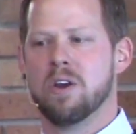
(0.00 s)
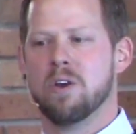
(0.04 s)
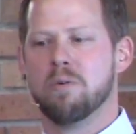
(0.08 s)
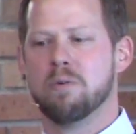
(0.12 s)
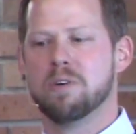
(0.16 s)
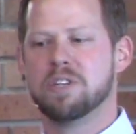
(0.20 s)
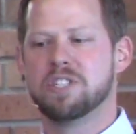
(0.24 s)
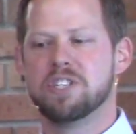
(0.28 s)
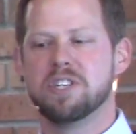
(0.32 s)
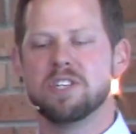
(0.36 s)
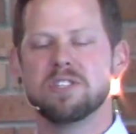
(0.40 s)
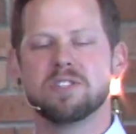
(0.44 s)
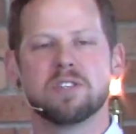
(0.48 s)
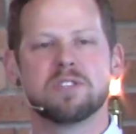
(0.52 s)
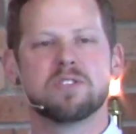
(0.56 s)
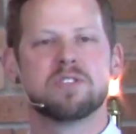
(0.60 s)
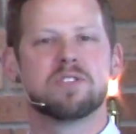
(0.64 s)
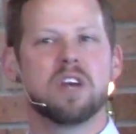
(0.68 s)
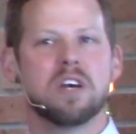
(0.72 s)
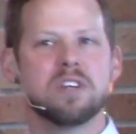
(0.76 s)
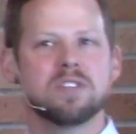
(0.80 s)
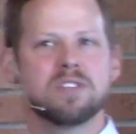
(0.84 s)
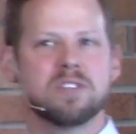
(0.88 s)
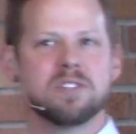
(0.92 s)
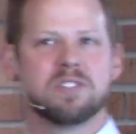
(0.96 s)
What Jesus
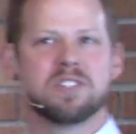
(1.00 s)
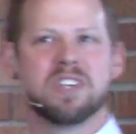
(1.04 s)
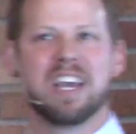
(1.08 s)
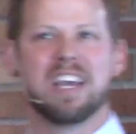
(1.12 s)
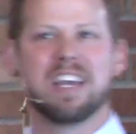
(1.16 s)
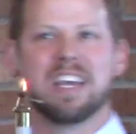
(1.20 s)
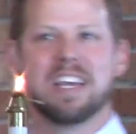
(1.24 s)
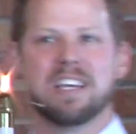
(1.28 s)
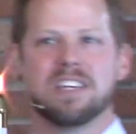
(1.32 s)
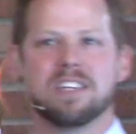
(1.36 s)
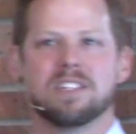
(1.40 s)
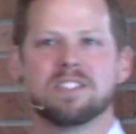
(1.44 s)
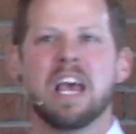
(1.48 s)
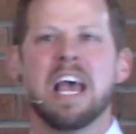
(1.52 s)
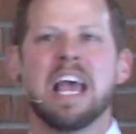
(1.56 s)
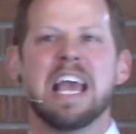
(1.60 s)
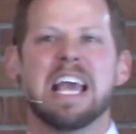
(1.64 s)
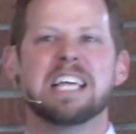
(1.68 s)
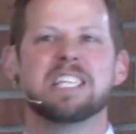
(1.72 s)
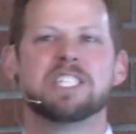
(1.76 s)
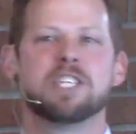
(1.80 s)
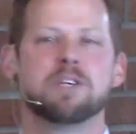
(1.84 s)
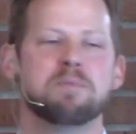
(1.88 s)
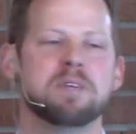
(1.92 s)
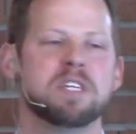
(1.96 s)
doesn't say is,
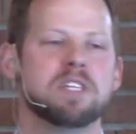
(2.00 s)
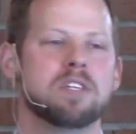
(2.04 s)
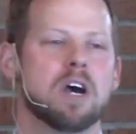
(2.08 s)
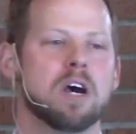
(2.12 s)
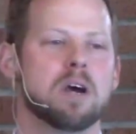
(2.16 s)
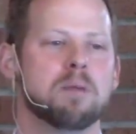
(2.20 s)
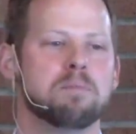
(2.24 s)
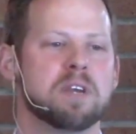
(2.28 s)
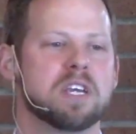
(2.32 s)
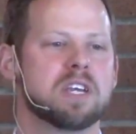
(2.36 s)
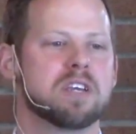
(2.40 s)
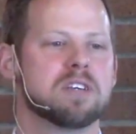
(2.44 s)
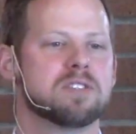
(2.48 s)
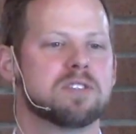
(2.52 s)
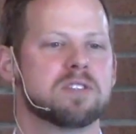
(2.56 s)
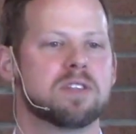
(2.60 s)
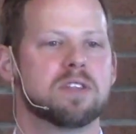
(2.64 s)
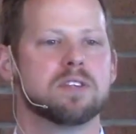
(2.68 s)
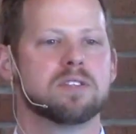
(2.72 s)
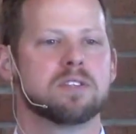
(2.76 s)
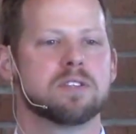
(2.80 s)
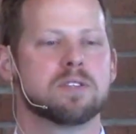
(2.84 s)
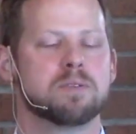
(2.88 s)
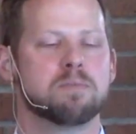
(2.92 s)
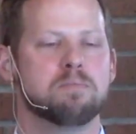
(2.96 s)
it should be done because
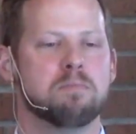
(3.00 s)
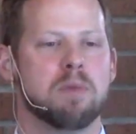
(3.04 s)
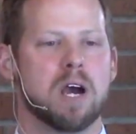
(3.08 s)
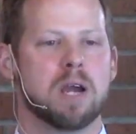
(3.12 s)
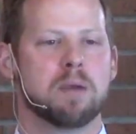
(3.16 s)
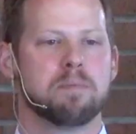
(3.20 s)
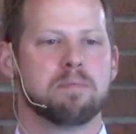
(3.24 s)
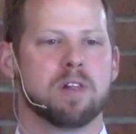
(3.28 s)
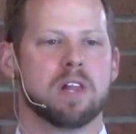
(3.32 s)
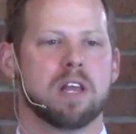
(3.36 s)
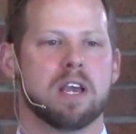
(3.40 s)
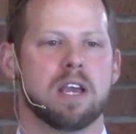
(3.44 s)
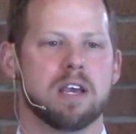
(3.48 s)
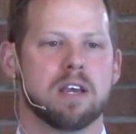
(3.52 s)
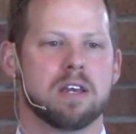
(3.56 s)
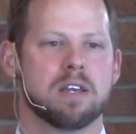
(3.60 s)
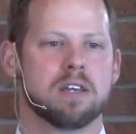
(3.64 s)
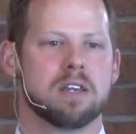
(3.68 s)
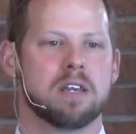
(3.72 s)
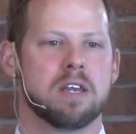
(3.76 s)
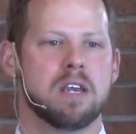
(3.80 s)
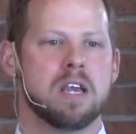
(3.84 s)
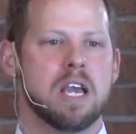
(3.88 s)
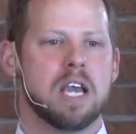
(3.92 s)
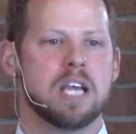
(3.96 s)
this is my plan.
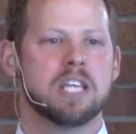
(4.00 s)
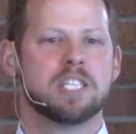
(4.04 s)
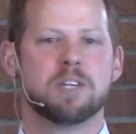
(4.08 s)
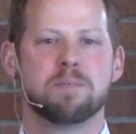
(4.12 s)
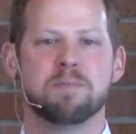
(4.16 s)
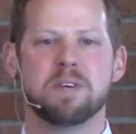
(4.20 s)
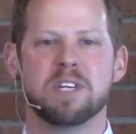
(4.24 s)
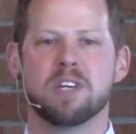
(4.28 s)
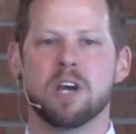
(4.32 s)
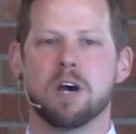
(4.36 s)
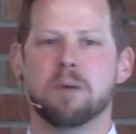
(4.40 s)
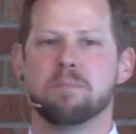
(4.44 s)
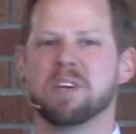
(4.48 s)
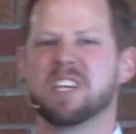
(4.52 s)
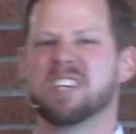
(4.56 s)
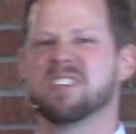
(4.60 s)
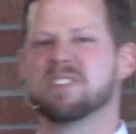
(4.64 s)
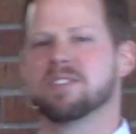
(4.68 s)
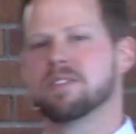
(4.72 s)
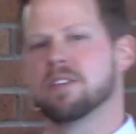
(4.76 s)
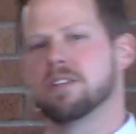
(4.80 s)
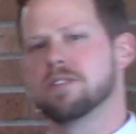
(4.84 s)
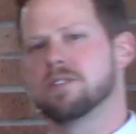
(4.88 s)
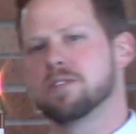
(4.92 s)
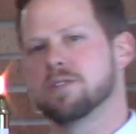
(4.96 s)
It should be done
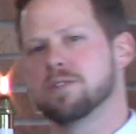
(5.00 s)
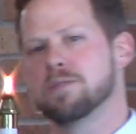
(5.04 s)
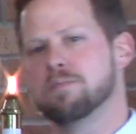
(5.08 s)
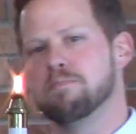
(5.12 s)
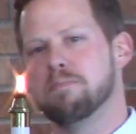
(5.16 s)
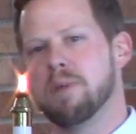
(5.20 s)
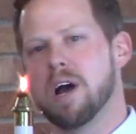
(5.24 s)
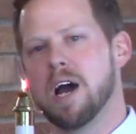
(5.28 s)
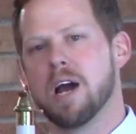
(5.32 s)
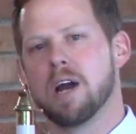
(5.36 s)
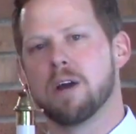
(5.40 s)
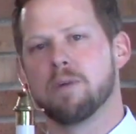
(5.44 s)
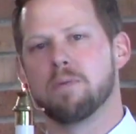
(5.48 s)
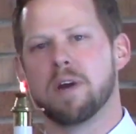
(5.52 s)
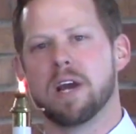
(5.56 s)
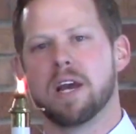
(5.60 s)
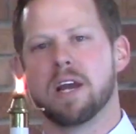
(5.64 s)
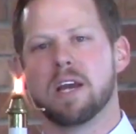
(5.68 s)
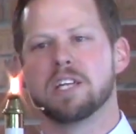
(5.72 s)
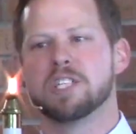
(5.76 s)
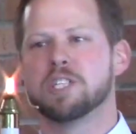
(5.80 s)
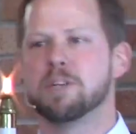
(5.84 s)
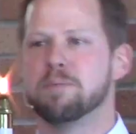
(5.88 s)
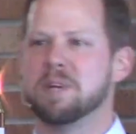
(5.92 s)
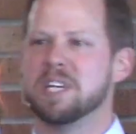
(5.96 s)
because this is my way.
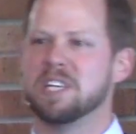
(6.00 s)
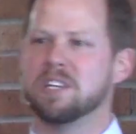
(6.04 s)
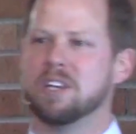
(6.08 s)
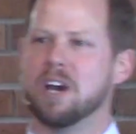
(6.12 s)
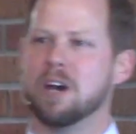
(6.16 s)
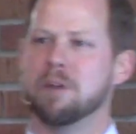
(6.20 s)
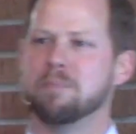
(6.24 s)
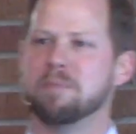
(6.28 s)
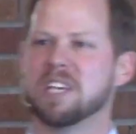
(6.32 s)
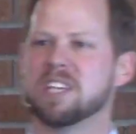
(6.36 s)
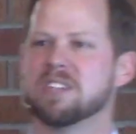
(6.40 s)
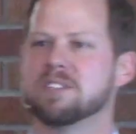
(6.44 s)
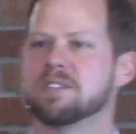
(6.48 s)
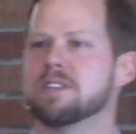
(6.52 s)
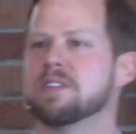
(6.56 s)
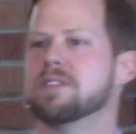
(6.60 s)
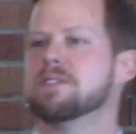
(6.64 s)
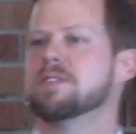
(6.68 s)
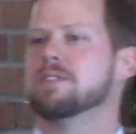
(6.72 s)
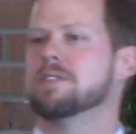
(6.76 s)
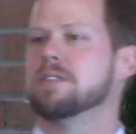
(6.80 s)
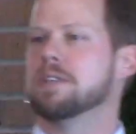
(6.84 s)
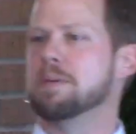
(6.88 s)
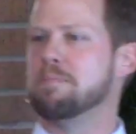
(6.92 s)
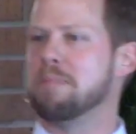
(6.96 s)
It should be done because
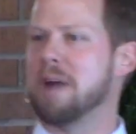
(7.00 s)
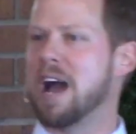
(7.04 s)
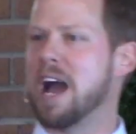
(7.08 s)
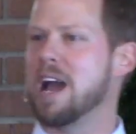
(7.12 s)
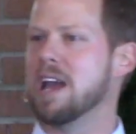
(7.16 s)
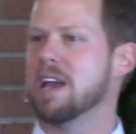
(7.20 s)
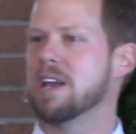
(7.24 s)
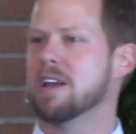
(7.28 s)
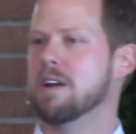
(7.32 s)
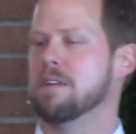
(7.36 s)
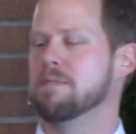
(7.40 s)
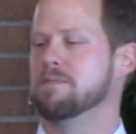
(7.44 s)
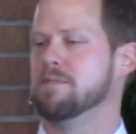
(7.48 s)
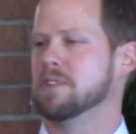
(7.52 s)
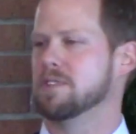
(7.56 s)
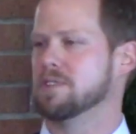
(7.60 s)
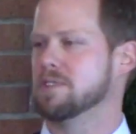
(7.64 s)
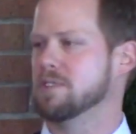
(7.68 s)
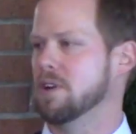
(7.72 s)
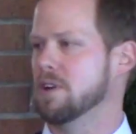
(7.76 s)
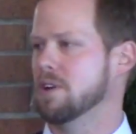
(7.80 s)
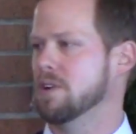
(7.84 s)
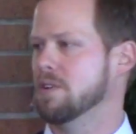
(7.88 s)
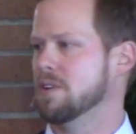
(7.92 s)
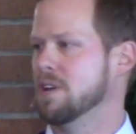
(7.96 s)
this is in my comfort
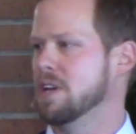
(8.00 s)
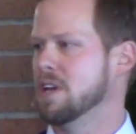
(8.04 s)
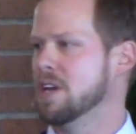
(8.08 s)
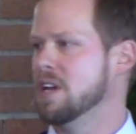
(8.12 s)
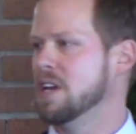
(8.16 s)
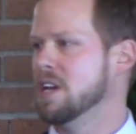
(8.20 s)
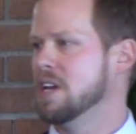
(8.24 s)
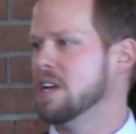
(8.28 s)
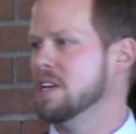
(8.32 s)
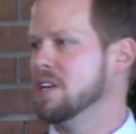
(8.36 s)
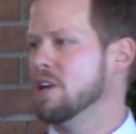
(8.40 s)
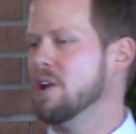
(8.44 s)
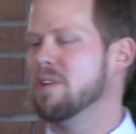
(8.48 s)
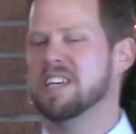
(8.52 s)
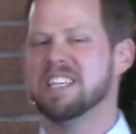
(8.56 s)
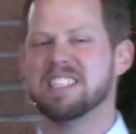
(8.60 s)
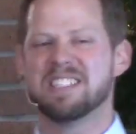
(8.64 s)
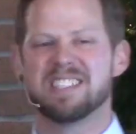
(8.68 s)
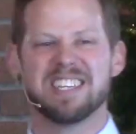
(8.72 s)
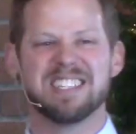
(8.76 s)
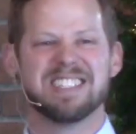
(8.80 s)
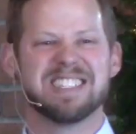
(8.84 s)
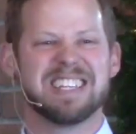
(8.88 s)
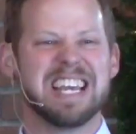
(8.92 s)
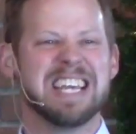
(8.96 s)
zone. No, he
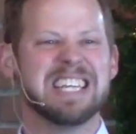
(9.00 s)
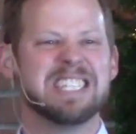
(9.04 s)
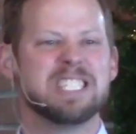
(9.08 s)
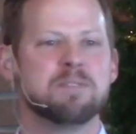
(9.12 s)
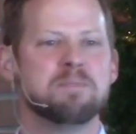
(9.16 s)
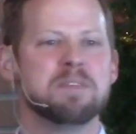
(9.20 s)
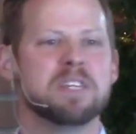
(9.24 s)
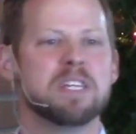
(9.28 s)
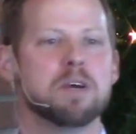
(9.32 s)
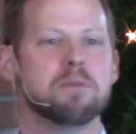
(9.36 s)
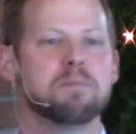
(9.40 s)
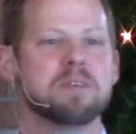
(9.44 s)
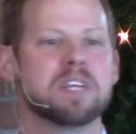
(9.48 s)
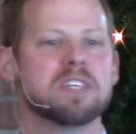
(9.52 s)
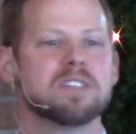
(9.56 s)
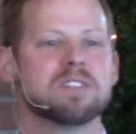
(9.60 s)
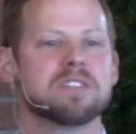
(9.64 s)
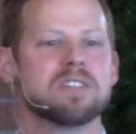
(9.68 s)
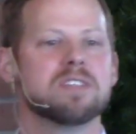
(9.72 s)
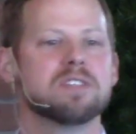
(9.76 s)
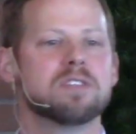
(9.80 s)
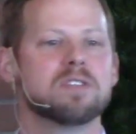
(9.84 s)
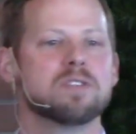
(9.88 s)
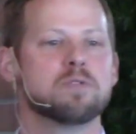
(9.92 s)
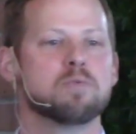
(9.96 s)
says, it should be done
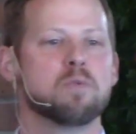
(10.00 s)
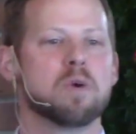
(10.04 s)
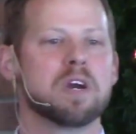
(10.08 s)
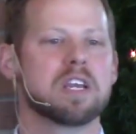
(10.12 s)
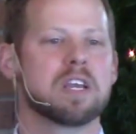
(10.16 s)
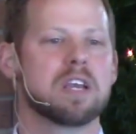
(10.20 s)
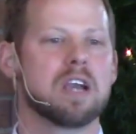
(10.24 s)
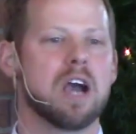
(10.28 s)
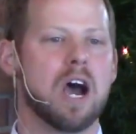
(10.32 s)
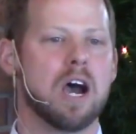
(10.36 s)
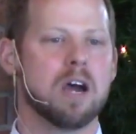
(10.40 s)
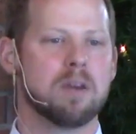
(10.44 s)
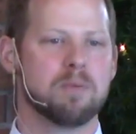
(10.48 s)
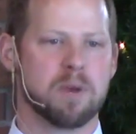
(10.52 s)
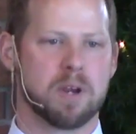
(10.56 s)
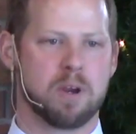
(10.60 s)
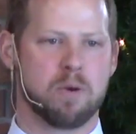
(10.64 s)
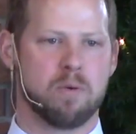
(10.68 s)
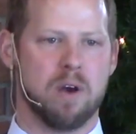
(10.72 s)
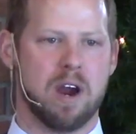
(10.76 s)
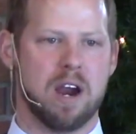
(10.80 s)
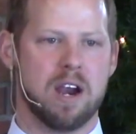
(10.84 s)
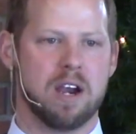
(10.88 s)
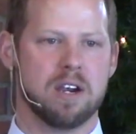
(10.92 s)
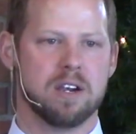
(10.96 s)
because this is what God
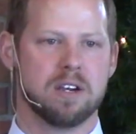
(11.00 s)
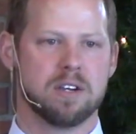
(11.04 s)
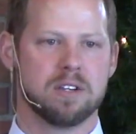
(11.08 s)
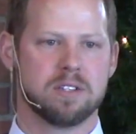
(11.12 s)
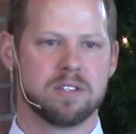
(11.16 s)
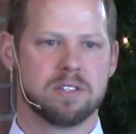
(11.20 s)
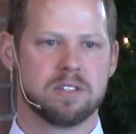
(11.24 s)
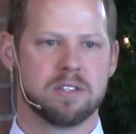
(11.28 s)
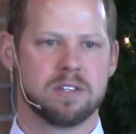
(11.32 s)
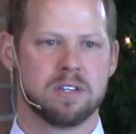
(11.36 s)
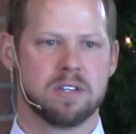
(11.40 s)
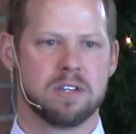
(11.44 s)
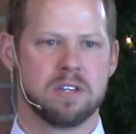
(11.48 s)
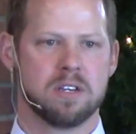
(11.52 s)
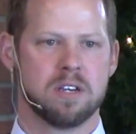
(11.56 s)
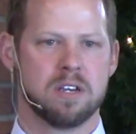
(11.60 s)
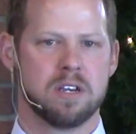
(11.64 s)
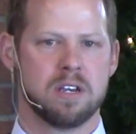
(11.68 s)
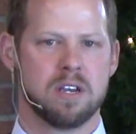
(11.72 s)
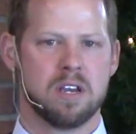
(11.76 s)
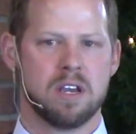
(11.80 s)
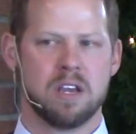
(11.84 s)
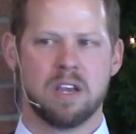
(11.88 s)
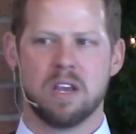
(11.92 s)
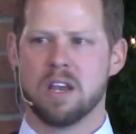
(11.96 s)

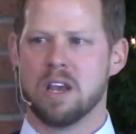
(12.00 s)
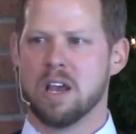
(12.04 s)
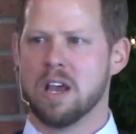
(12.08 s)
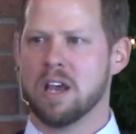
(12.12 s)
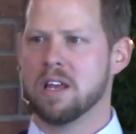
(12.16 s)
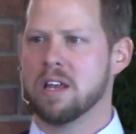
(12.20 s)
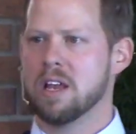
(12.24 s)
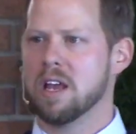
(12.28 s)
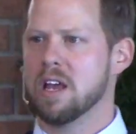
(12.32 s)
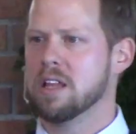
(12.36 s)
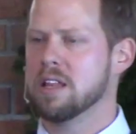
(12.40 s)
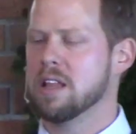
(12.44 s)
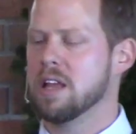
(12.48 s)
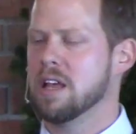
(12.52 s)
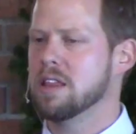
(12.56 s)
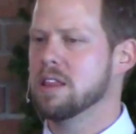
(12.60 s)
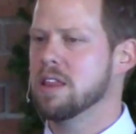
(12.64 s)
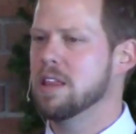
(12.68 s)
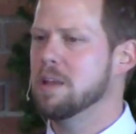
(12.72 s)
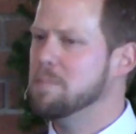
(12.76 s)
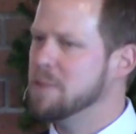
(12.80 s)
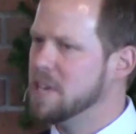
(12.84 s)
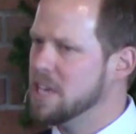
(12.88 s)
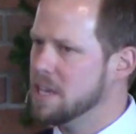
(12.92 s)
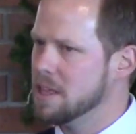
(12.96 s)
requires. And
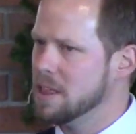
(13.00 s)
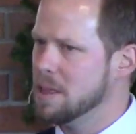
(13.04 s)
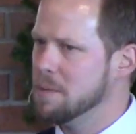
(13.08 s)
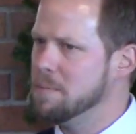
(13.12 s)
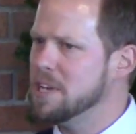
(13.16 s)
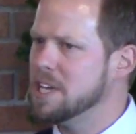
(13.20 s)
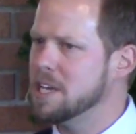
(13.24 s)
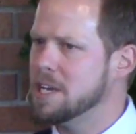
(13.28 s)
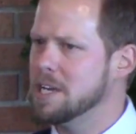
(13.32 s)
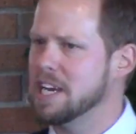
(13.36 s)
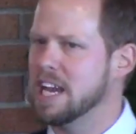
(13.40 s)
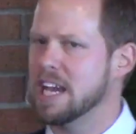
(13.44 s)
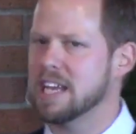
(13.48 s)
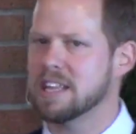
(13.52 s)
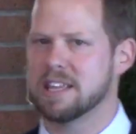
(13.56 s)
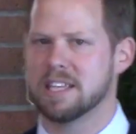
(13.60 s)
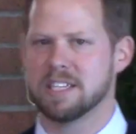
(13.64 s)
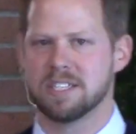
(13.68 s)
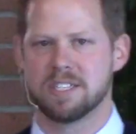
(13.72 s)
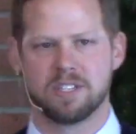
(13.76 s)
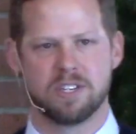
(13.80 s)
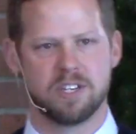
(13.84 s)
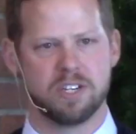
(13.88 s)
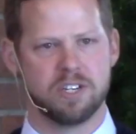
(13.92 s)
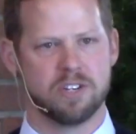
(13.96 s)
let me connect
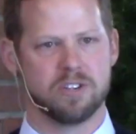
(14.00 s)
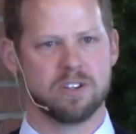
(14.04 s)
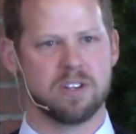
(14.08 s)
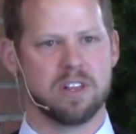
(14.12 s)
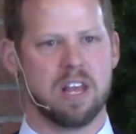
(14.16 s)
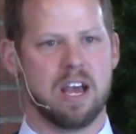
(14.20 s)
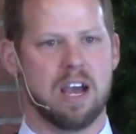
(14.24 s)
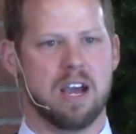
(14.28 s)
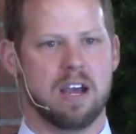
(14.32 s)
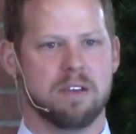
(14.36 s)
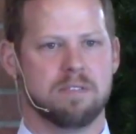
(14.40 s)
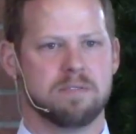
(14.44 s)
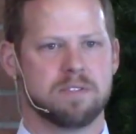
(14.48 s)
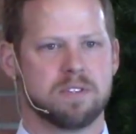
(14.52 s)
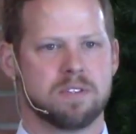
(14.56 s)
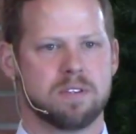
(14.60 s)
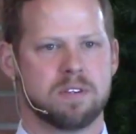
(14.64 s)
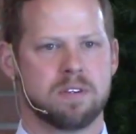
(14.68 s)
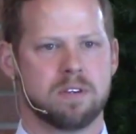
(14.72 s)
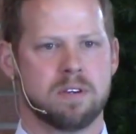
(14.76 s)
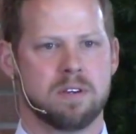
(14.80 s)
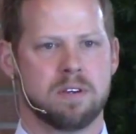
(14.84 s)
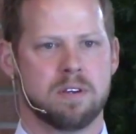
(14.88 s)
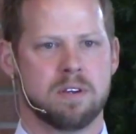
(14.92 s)
this to your lives.